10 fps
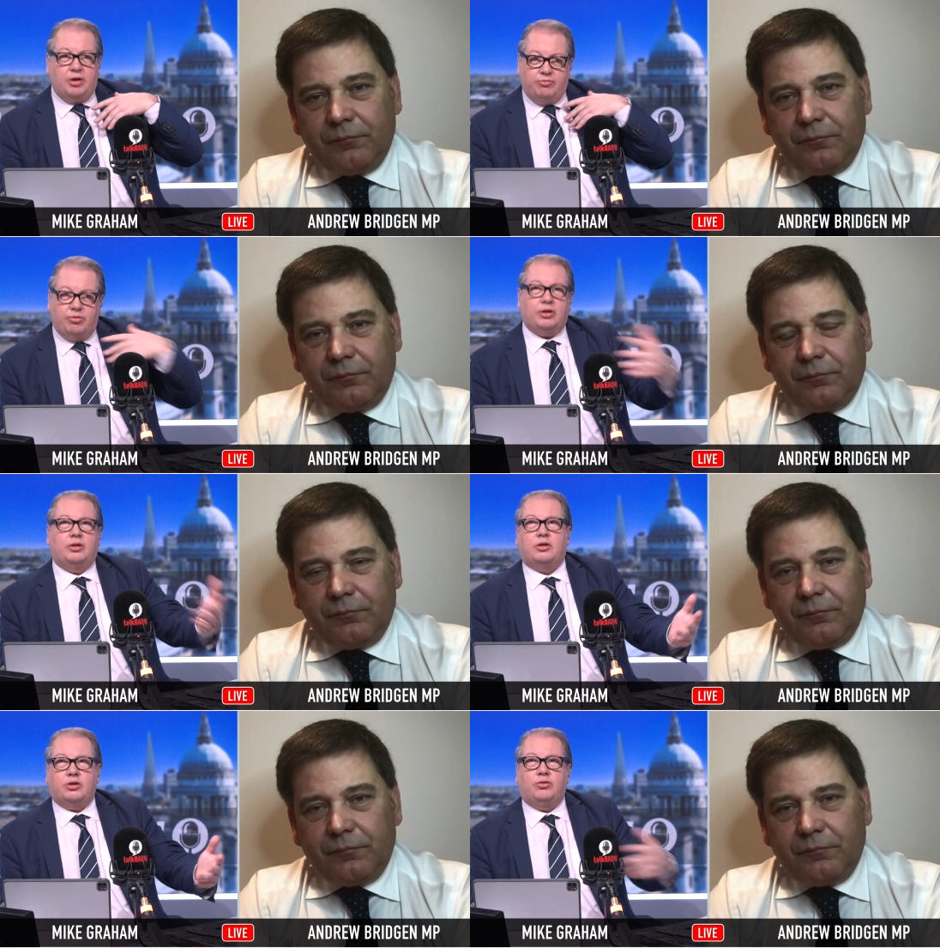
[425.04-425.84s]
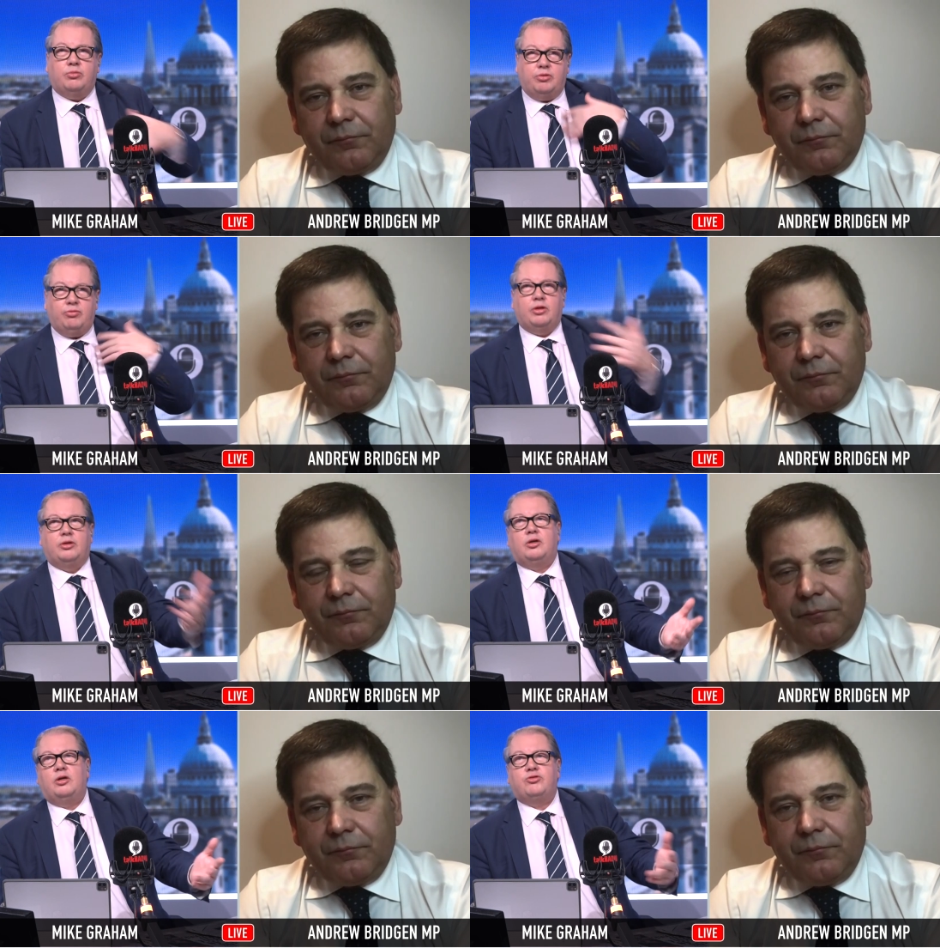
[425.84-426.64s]
Speaker 1: know, running the economy, running
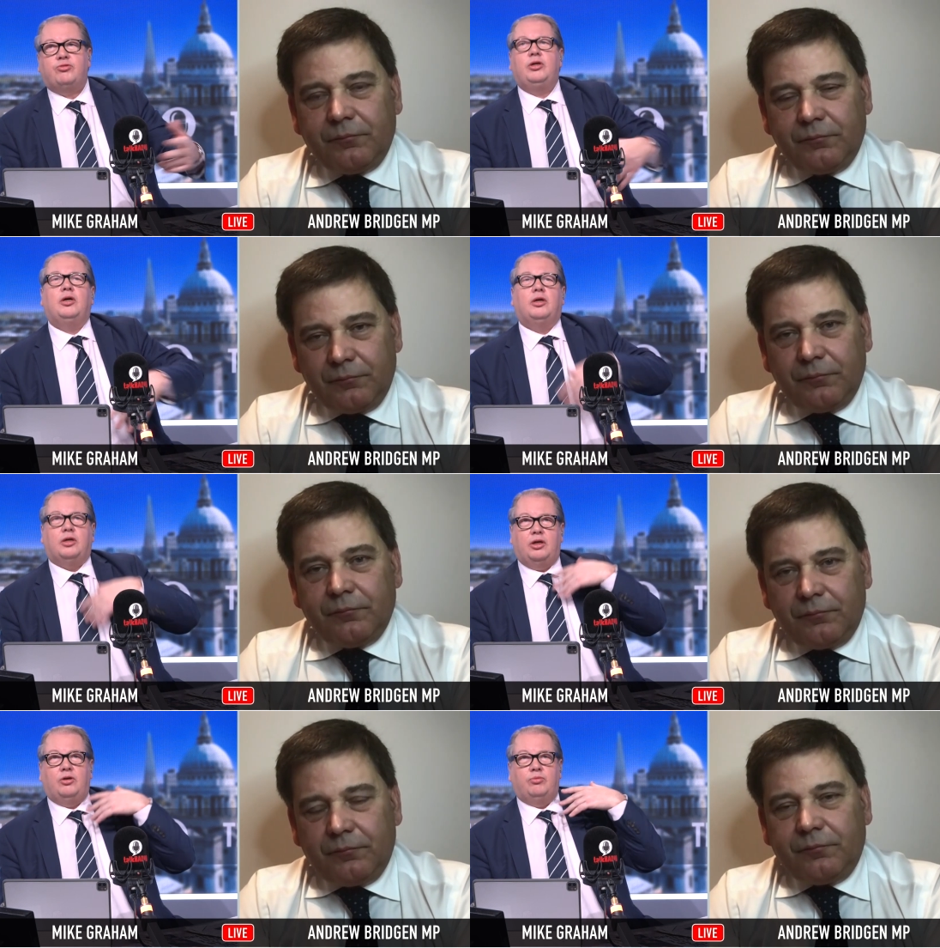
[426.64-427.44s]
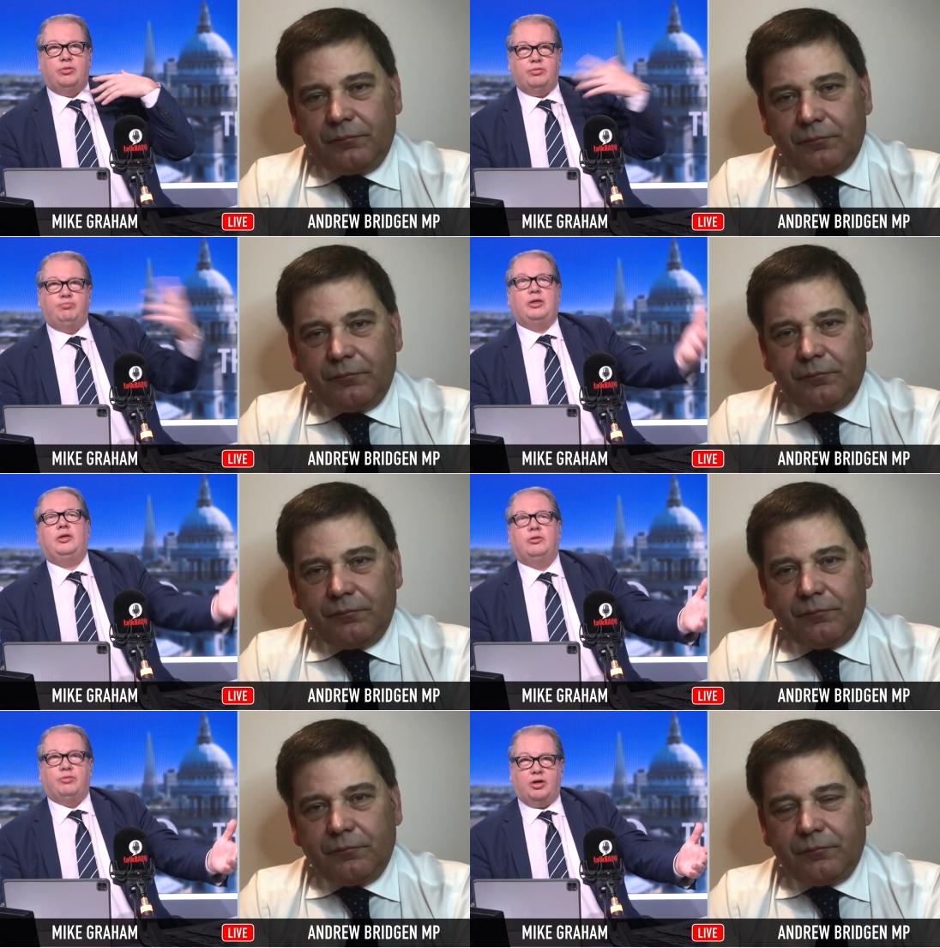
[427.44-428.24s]
the country, getting on with
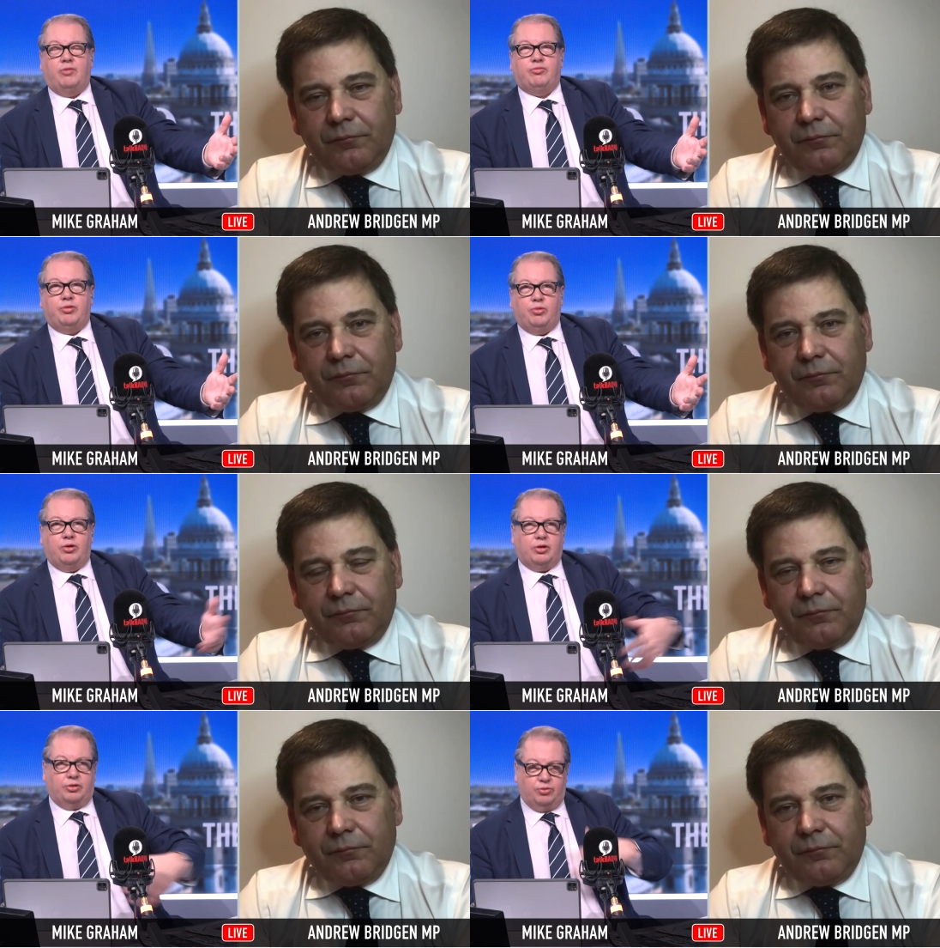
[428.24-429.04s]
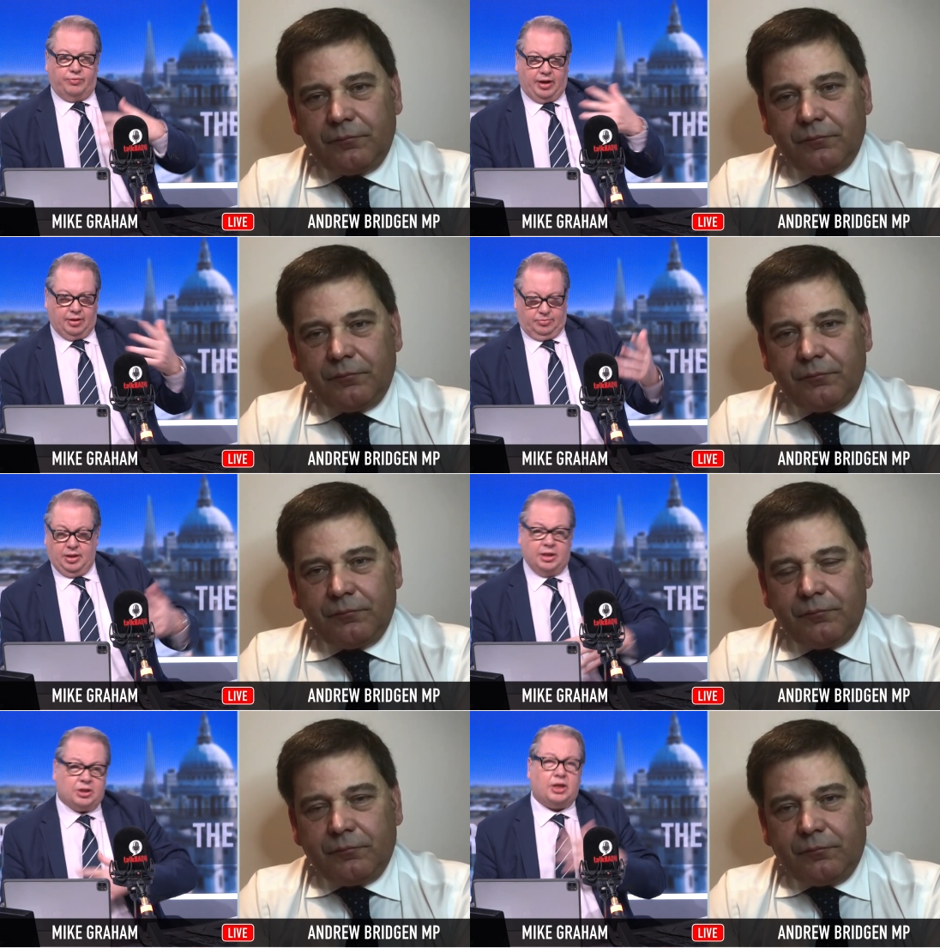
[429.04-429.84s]
making the recovery work and all of that.
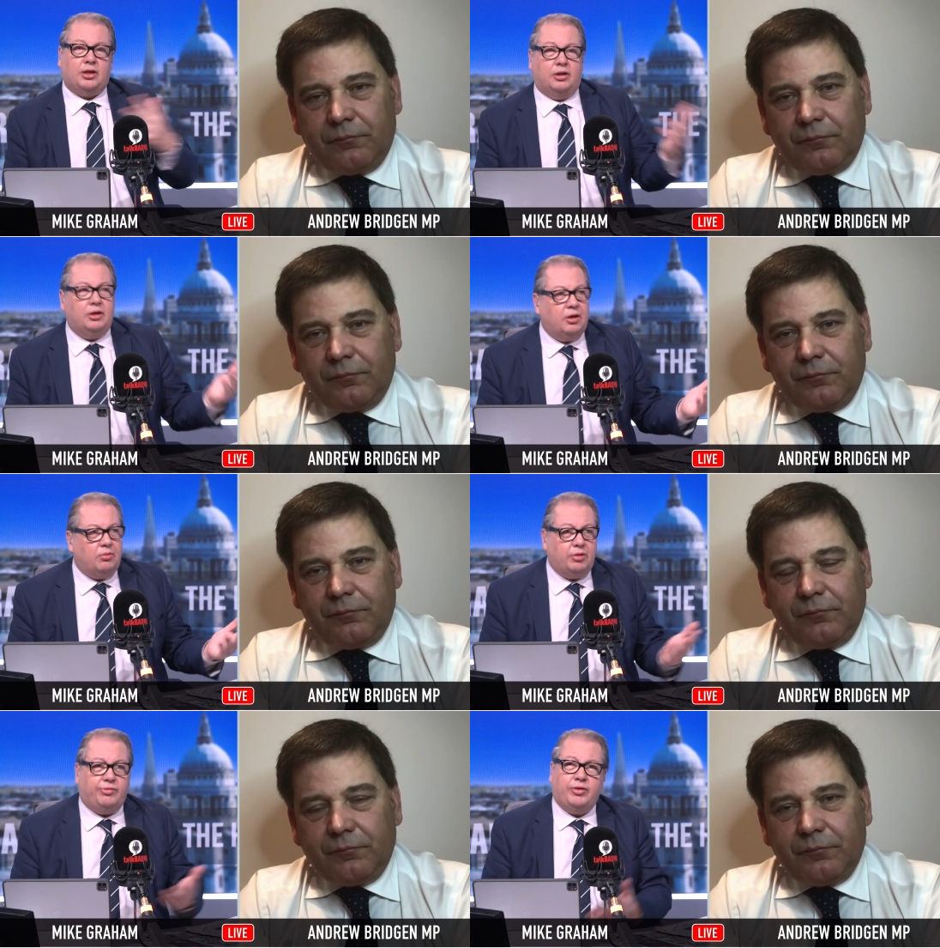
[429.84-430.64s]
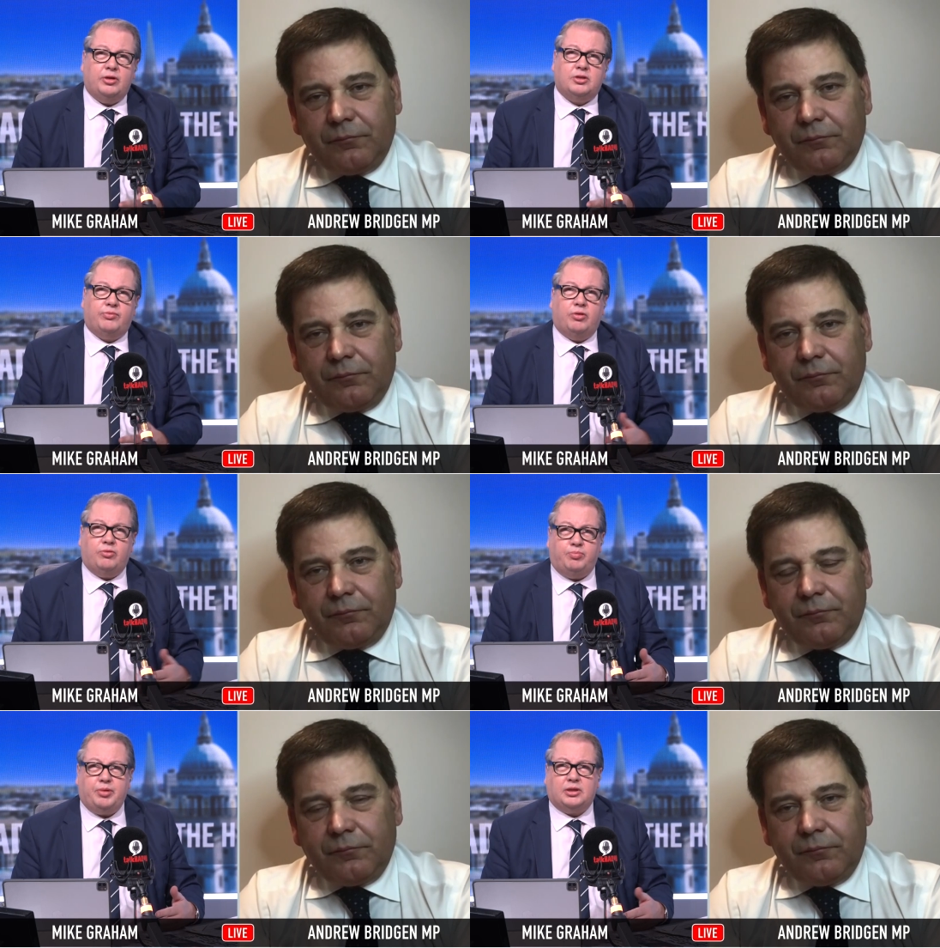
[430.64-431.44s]
And then suddenly we feel as if we're
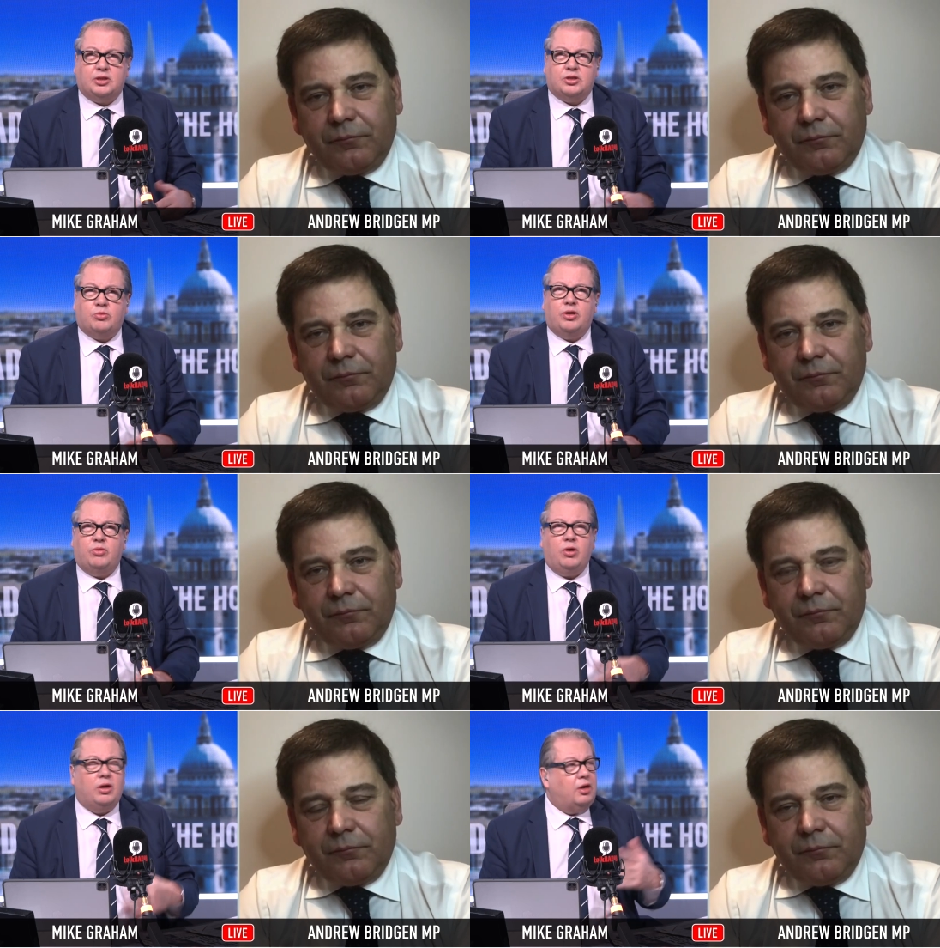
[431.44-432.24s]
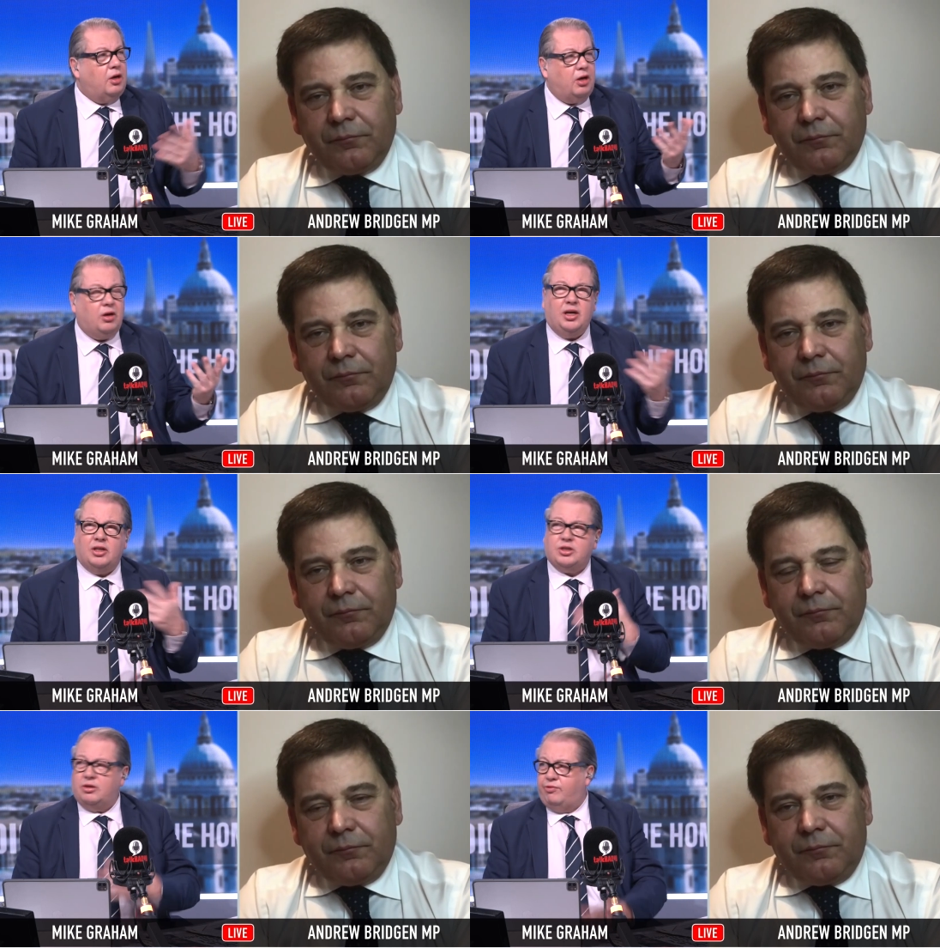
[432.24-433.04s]
all back to square one. And I
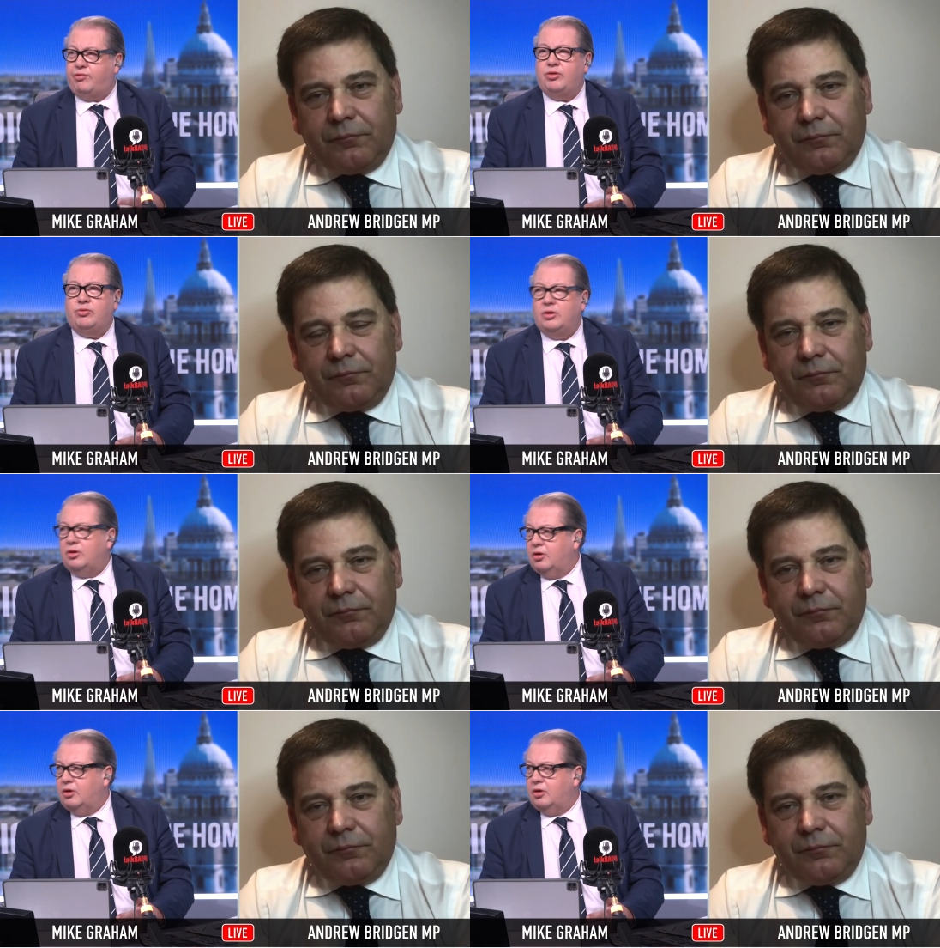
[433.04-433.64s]
actually feel...